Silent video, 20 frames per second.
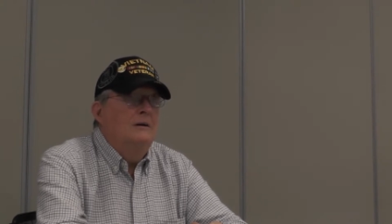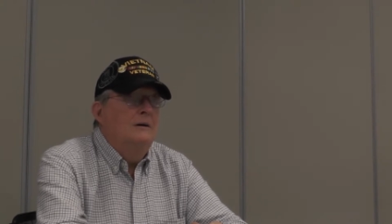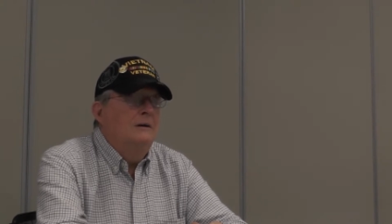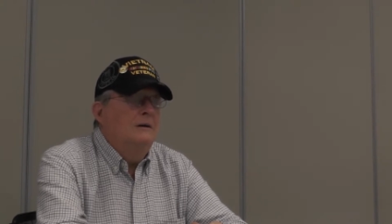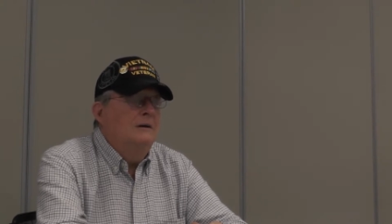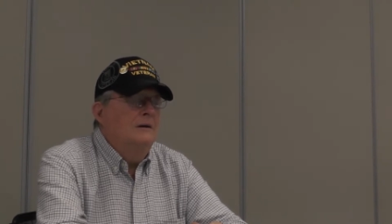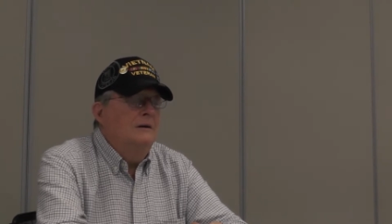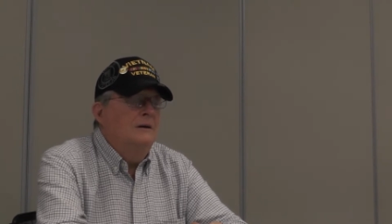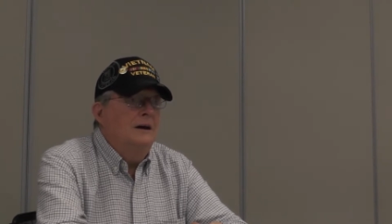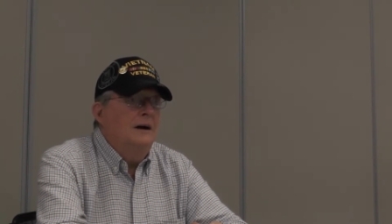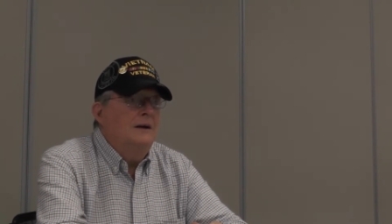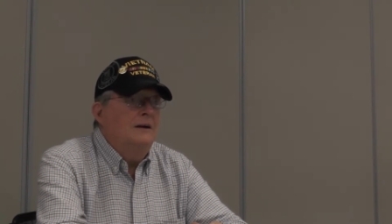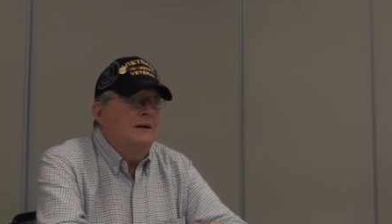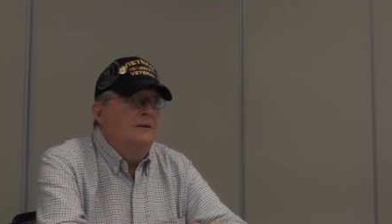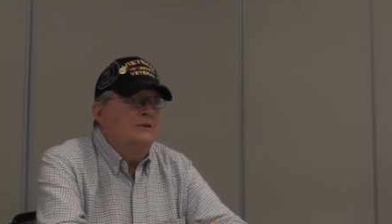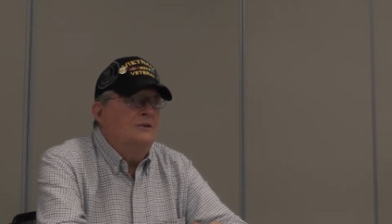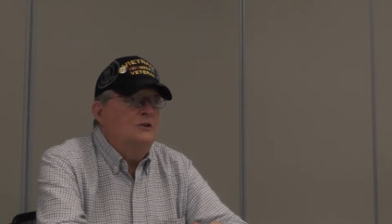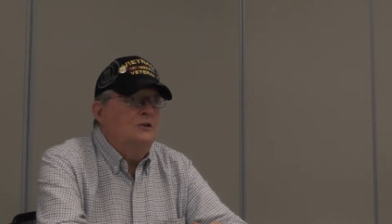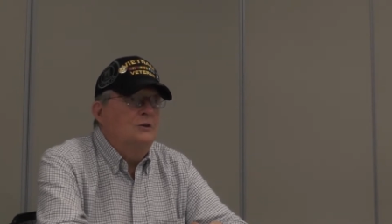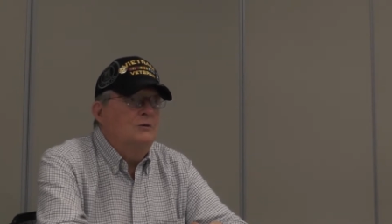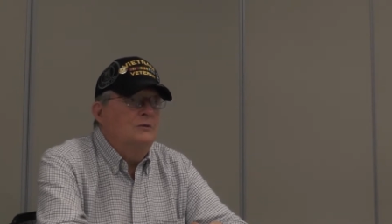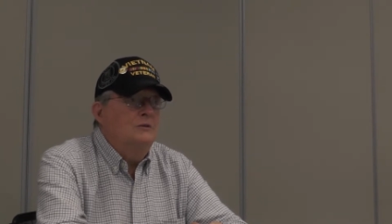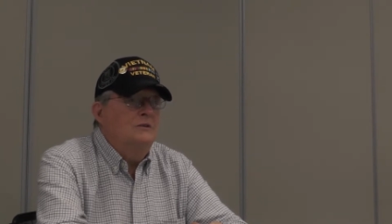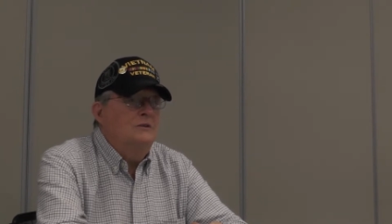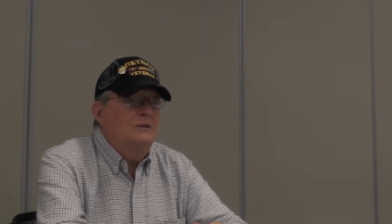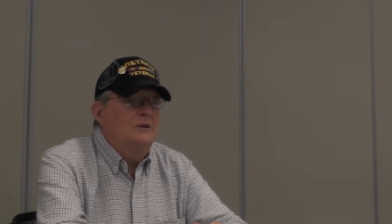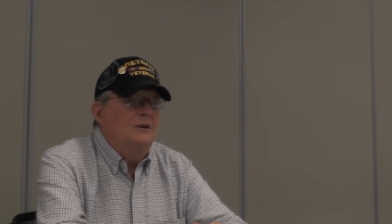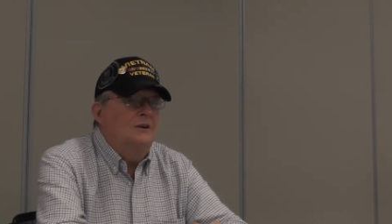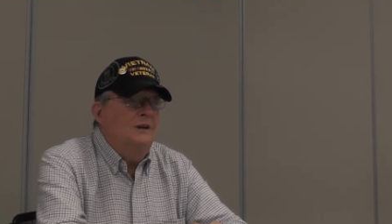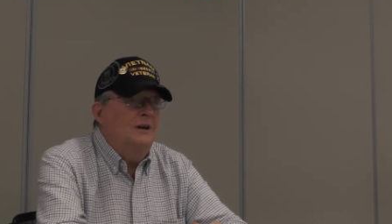"Oh,
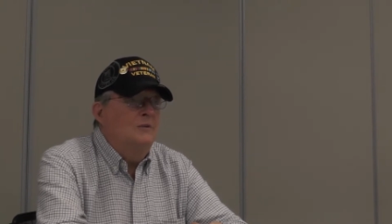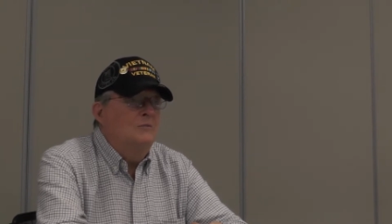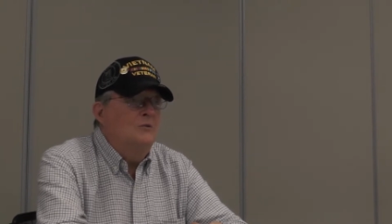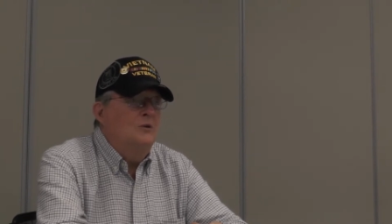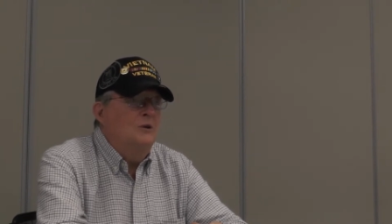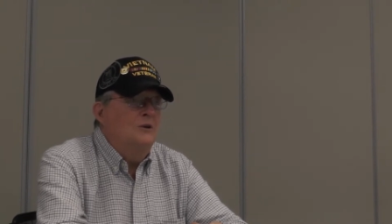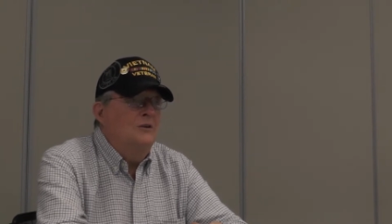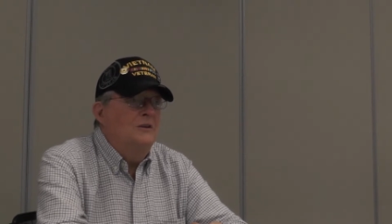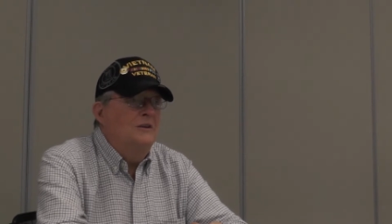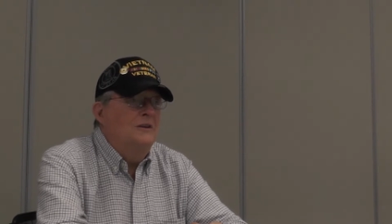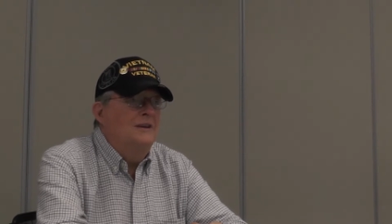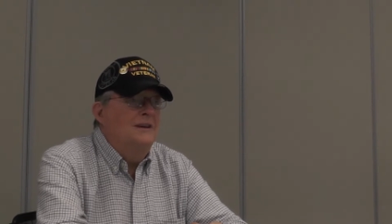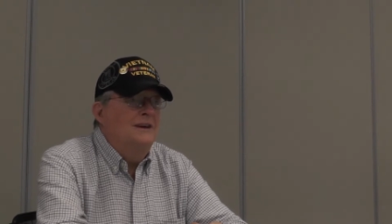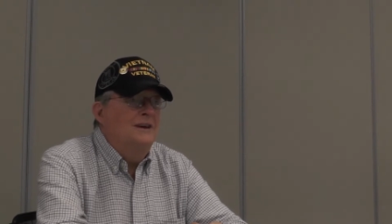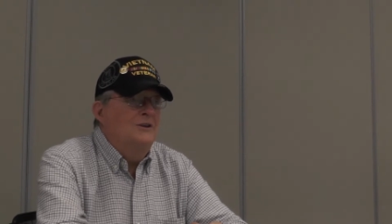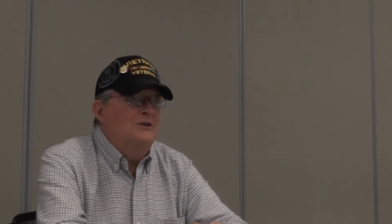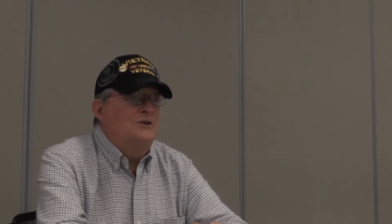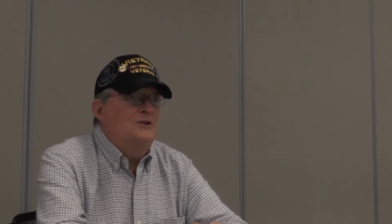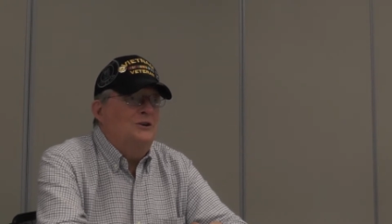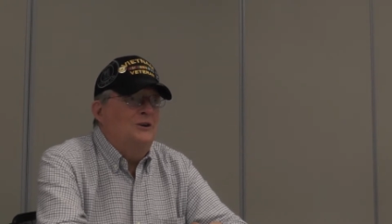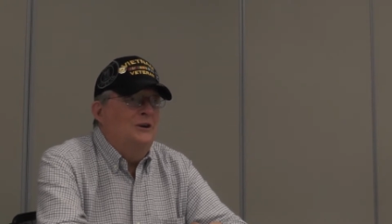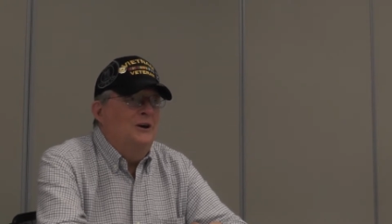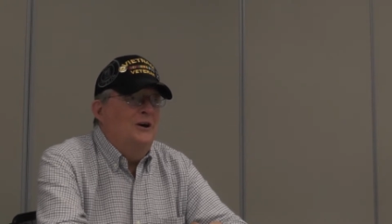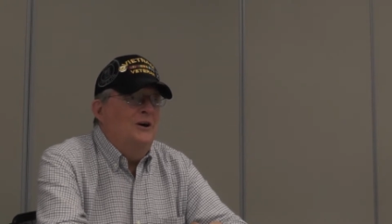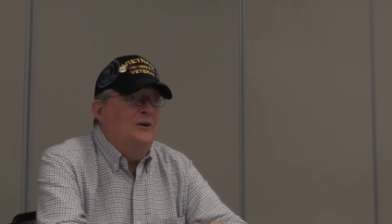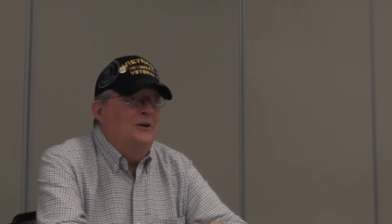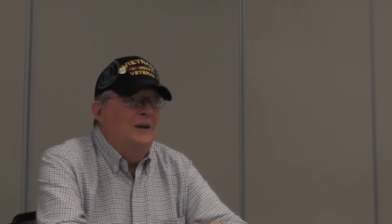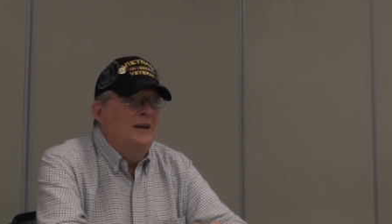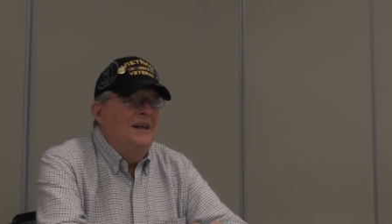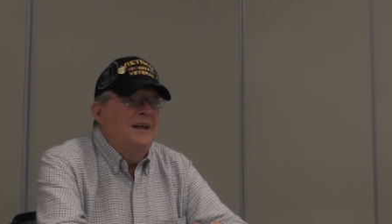students get more than this," you
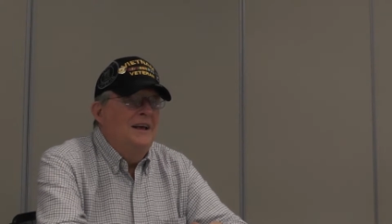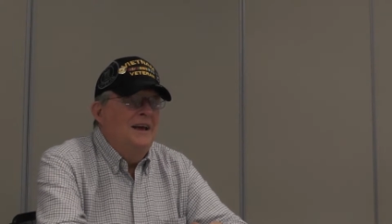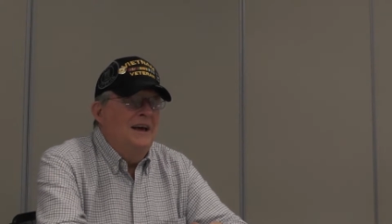know.